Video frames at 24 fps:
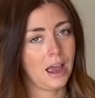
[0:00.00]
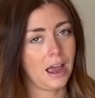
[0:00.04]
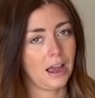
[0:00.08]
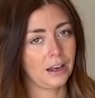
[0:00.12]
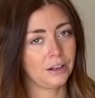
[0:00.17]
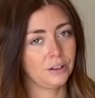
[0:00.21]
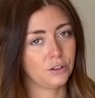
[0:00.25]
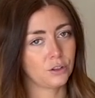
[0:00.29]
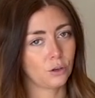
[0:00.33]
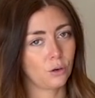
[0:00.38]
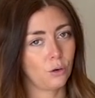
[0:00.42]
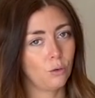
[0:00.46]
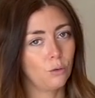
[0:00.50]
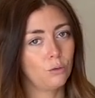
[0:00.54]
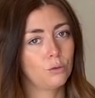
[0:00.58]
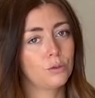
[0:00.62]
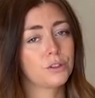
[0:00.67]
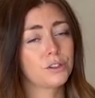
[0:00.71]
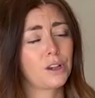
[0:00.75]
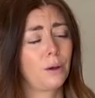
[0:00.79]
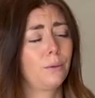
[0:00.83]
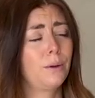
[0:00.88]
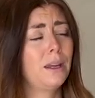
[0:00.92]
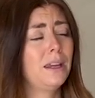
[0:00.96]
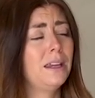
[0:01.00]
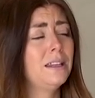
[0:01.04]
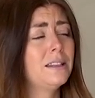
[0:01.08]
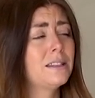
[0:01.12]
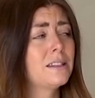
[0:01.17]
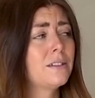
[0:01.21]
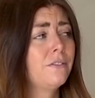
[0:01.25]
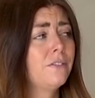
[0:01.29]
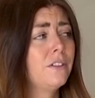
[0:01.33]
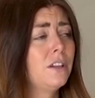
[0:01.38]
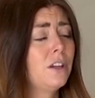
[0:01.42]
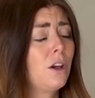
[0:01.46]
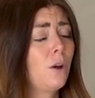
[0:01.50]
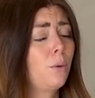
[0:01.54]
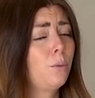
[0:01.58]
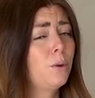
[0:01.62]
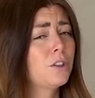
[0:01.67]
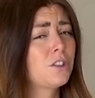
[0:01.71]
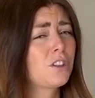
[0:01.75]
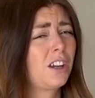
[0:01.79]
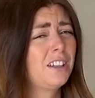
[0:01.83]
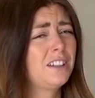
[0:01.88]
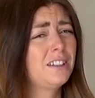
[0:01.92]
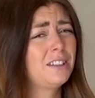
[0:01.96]
And also it's a video
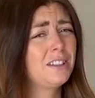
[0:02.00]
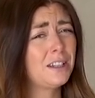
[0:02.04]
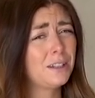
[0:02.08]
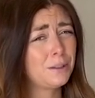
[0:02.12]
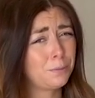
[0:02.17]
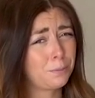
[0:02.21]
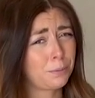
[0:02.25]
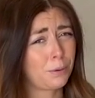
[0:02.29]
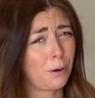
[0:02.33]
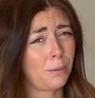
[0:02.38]
which I did